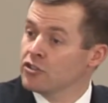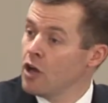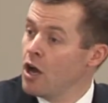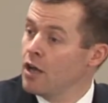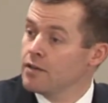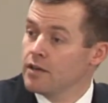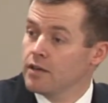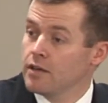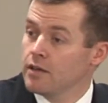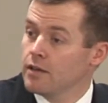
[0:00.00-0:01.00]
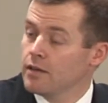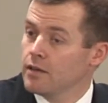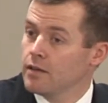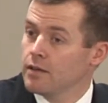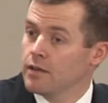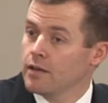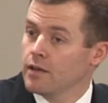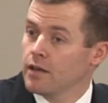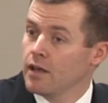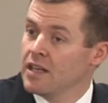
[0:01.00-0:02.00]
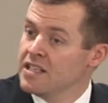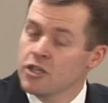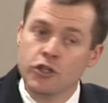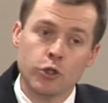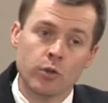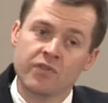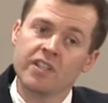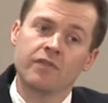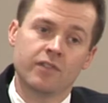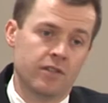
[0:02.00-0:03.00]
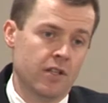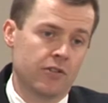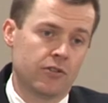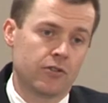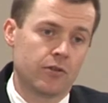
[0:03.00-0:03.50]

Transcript: not an issue of giftedness.